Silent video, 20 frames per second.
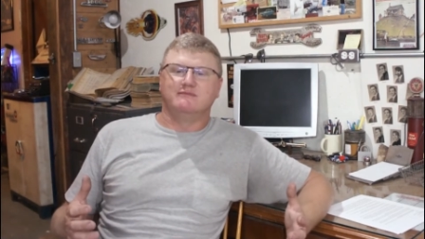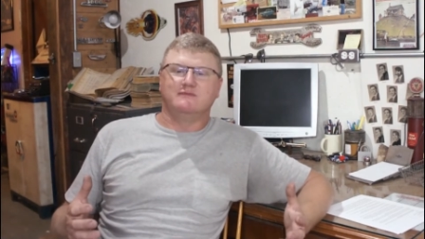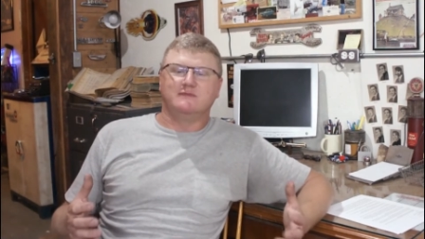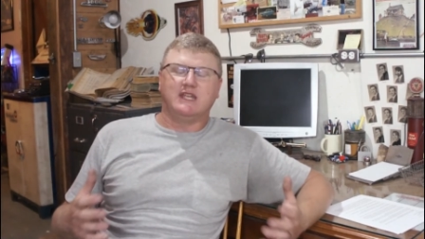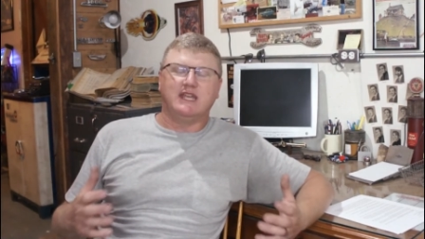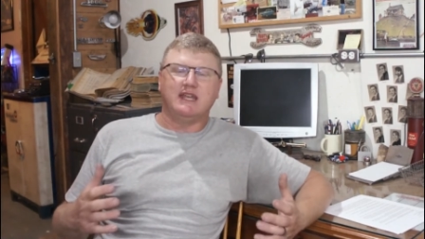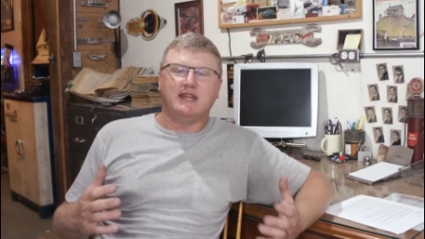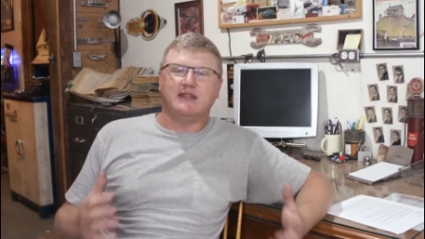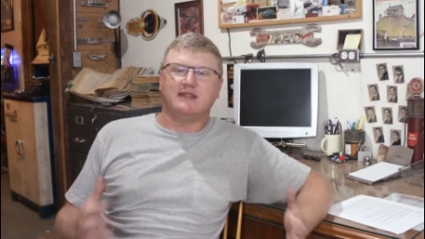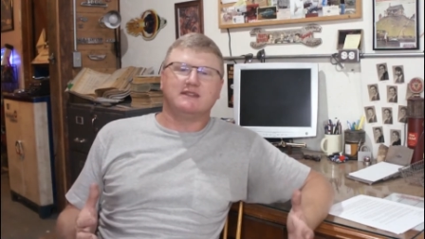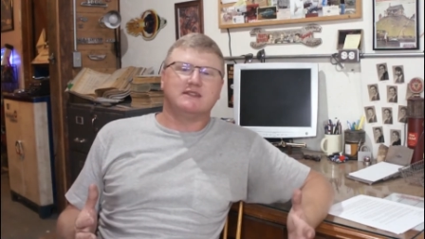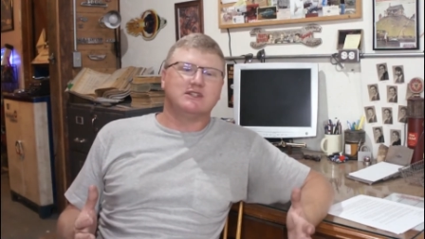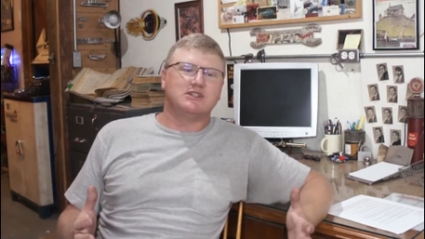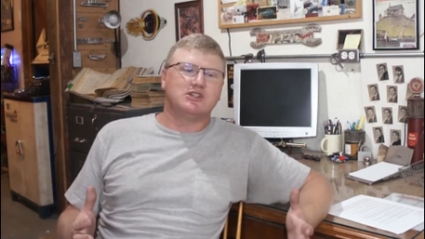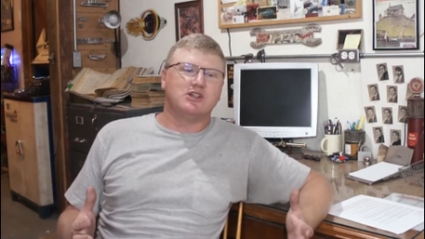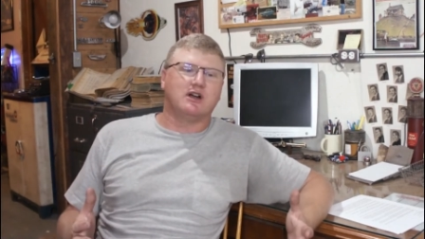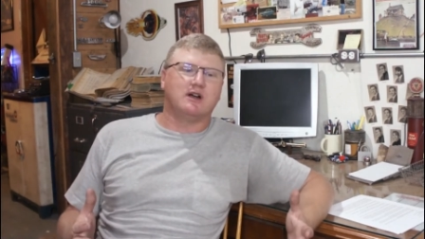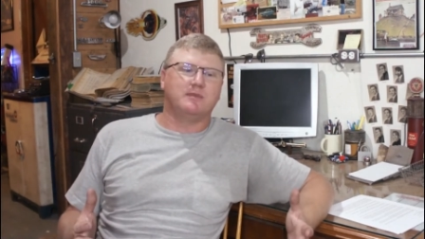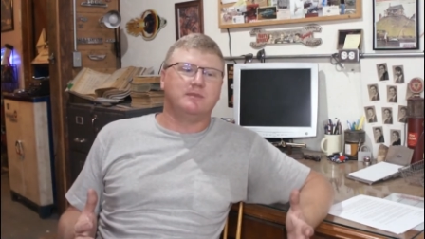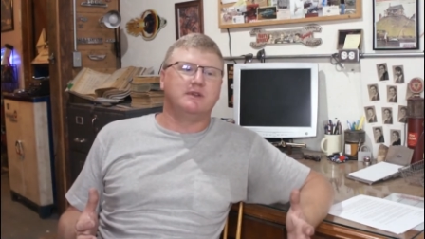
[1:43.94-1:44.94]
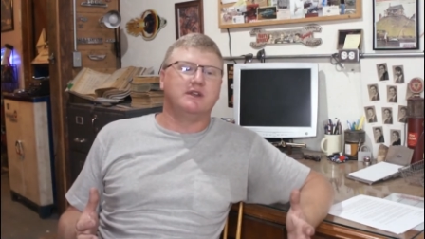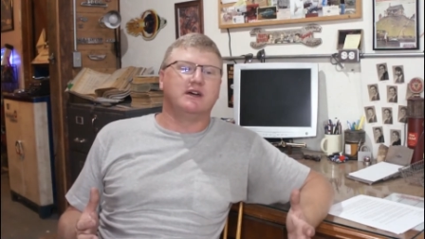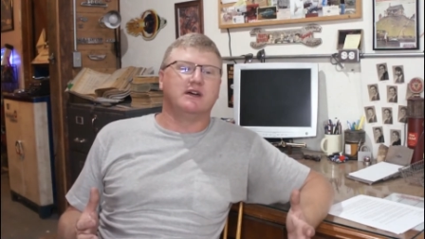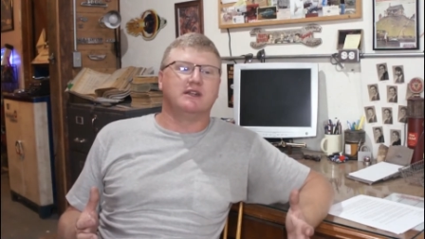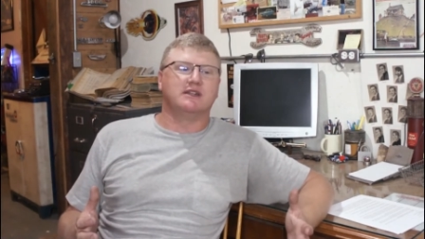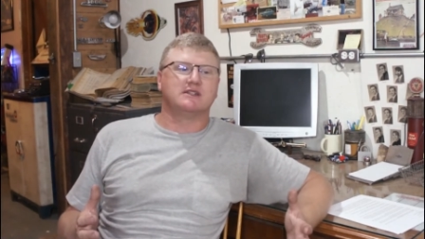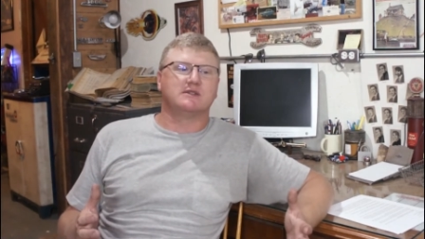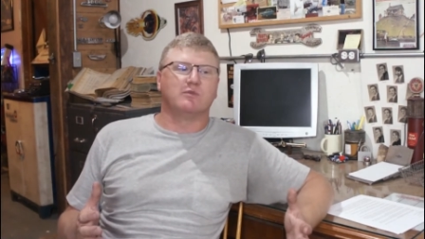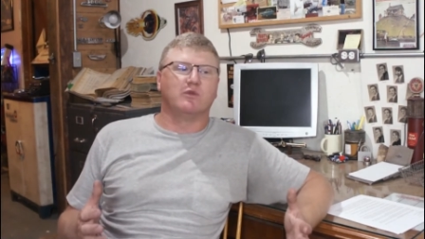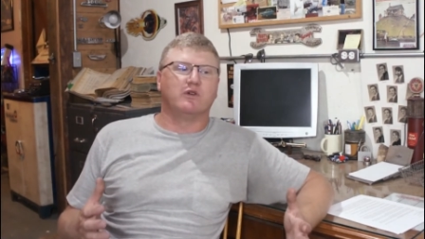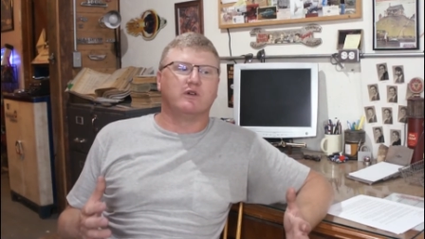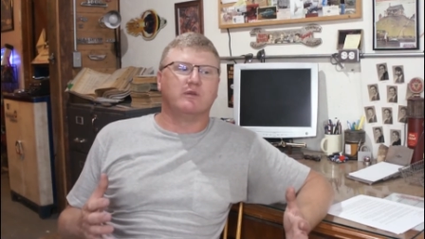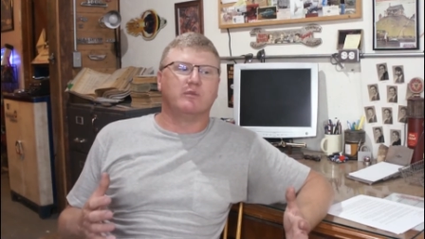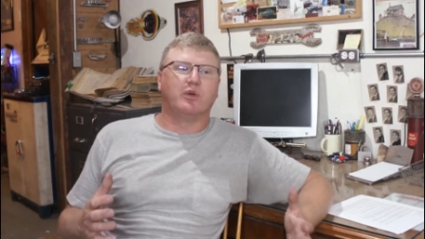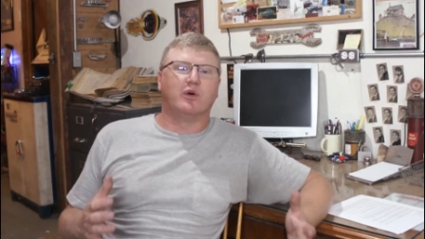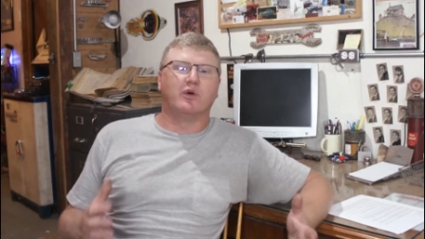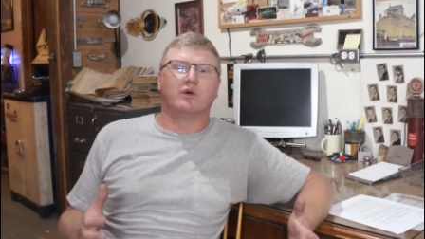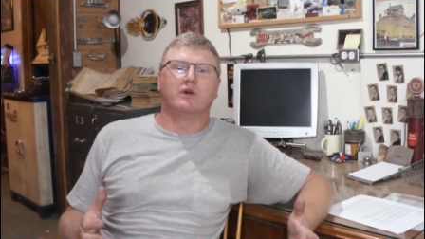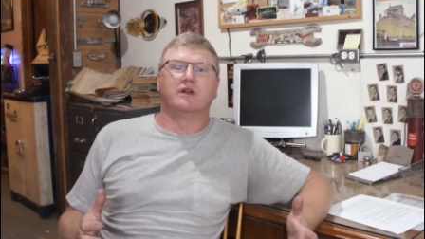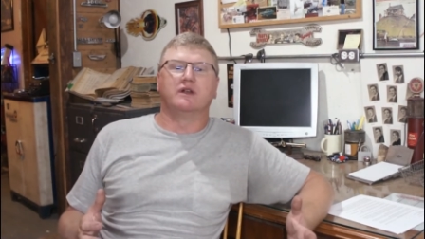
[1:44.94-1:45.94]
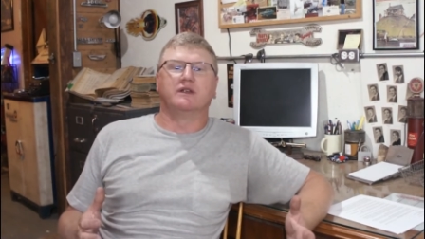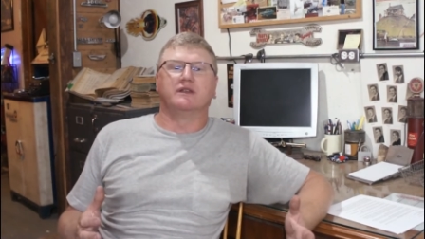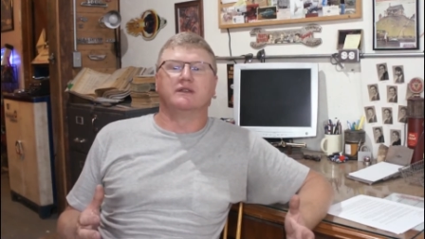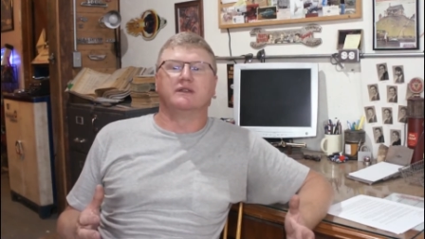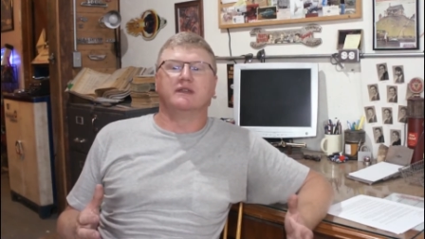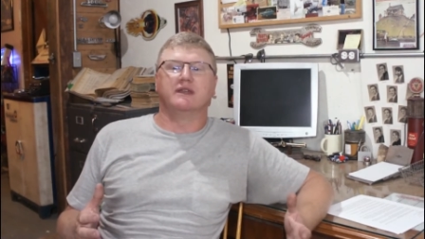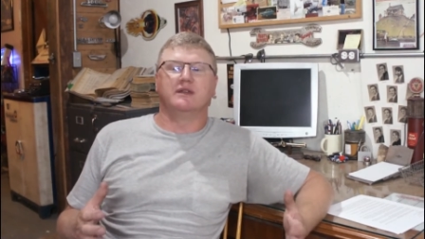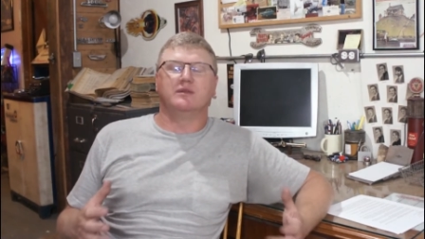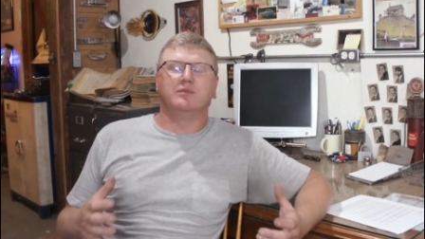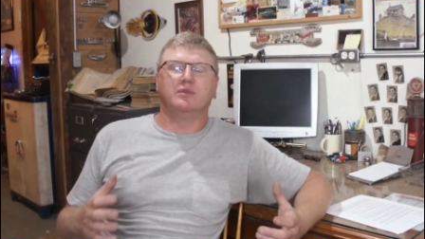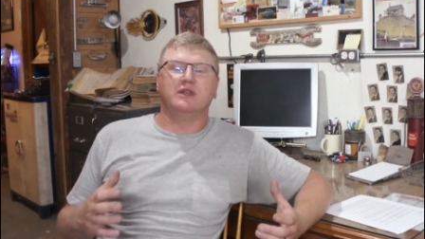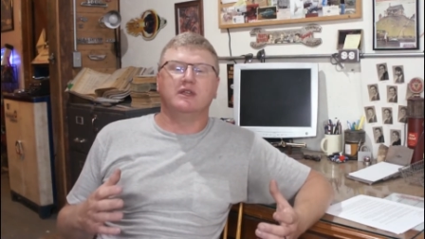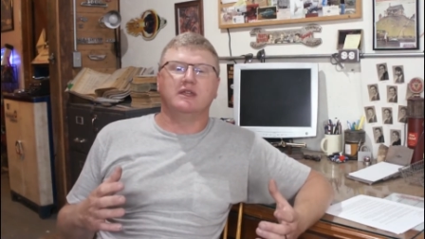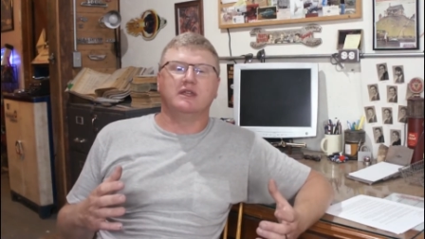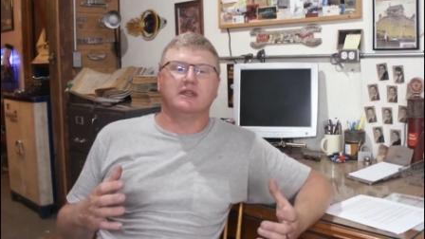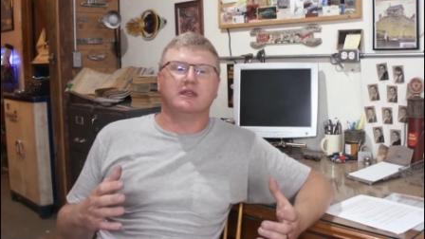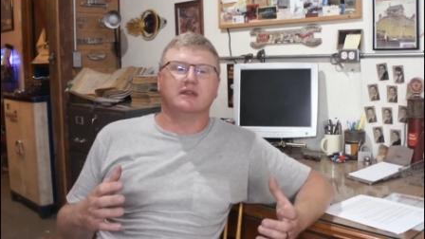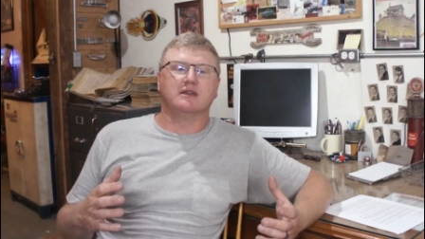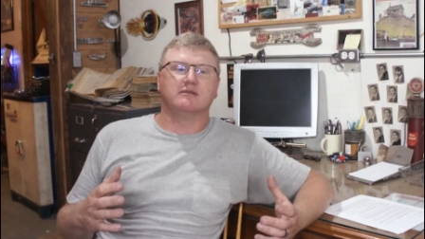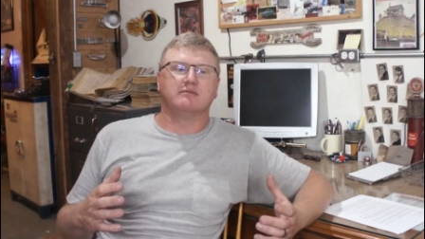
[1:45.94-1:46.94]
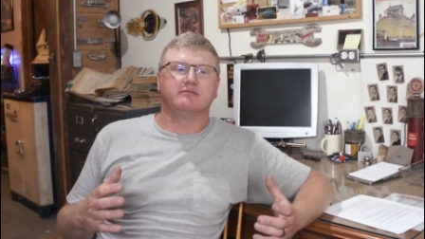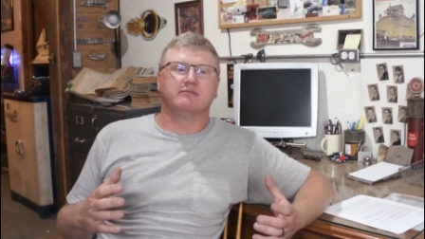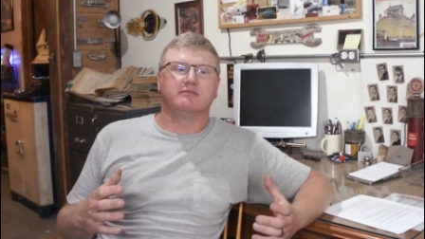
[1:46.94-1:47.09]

getting the job done is more important than being